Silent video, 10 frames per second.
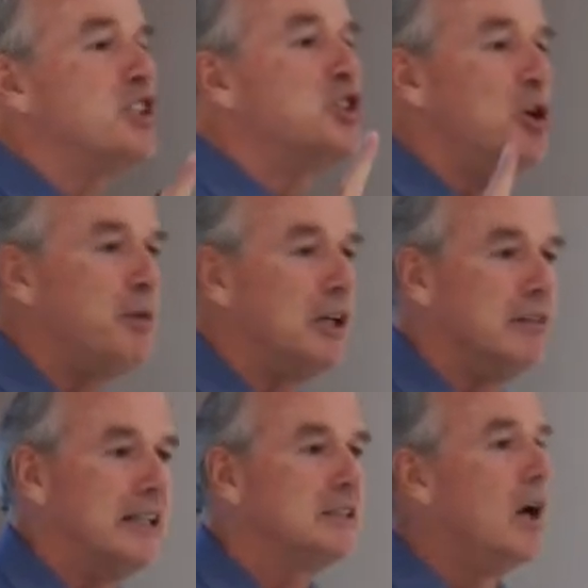
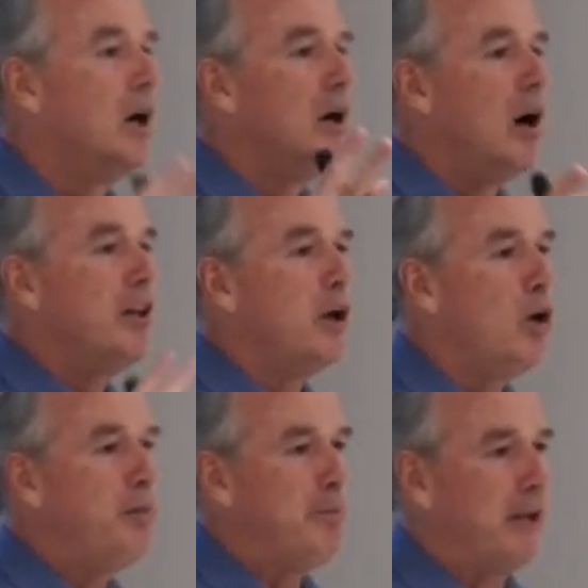stupider, is all the
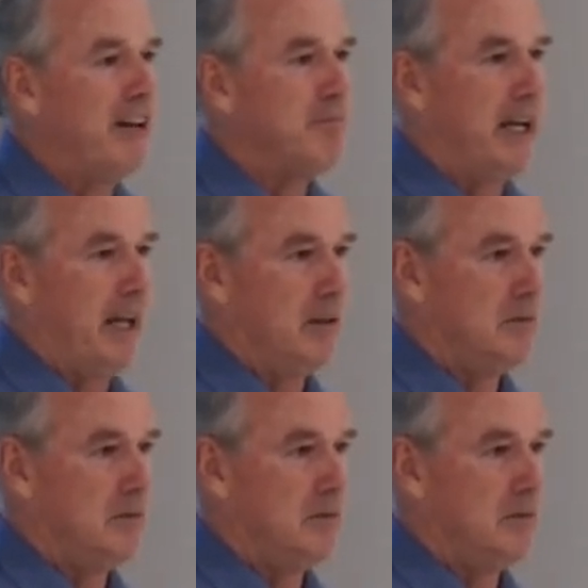old people have money.